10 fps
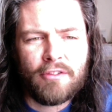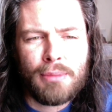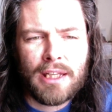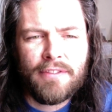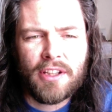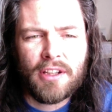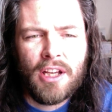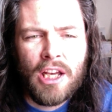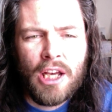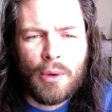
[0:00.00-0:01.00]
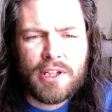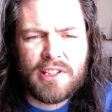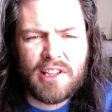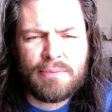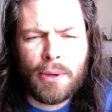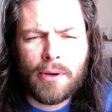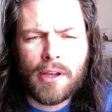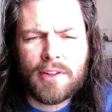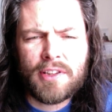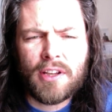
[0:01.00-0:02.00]
of Bolivia, which is
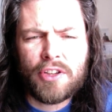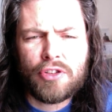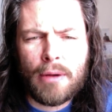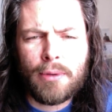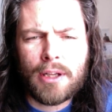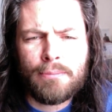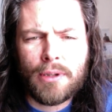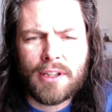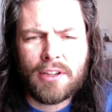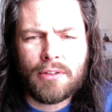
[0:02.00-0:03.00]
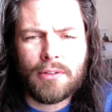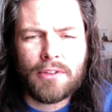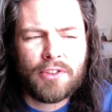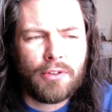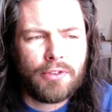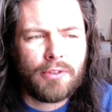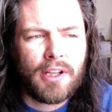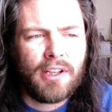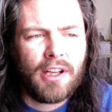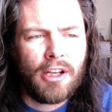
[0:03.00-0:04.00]
experiencing a troubling political, social,
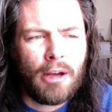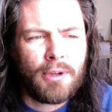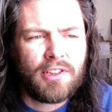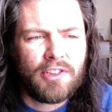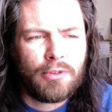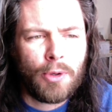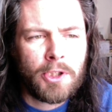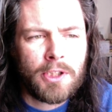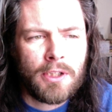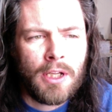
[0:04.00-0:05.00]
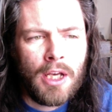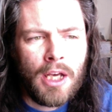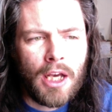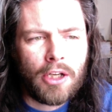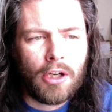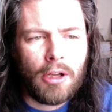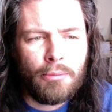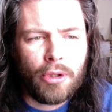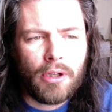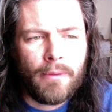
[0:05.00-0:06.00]
and economic situation, and
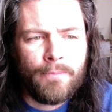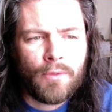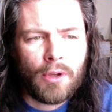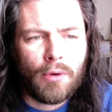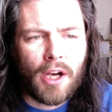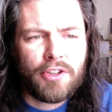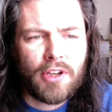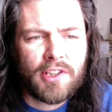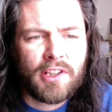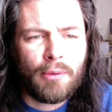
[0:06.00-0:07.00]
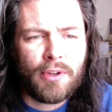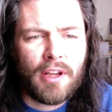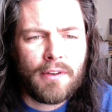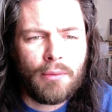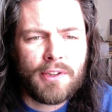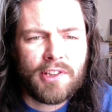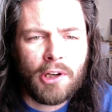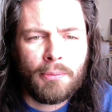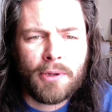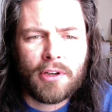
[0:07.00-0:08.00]
Colombia, where I trust that with everyone's
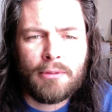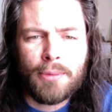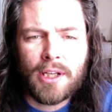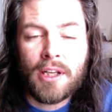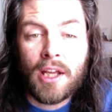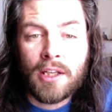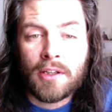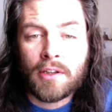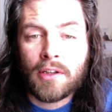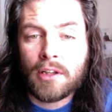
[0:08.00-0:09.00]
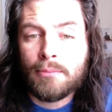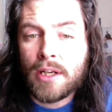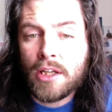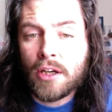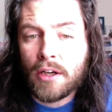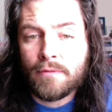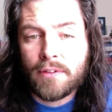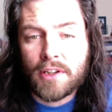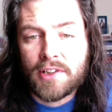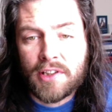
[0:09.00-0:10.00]
help there can be an end to the many
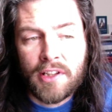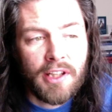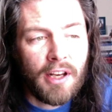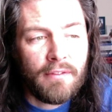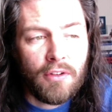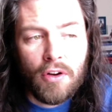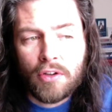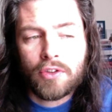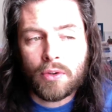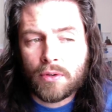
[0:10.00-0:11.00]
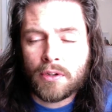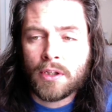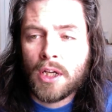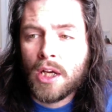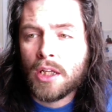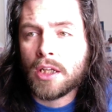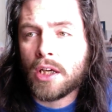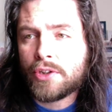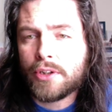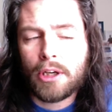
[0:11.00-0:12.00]
conflicts that have long torn the
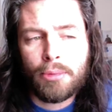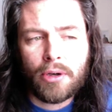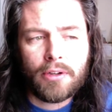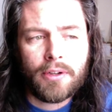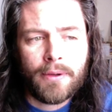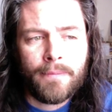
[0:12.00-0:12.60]
country apart.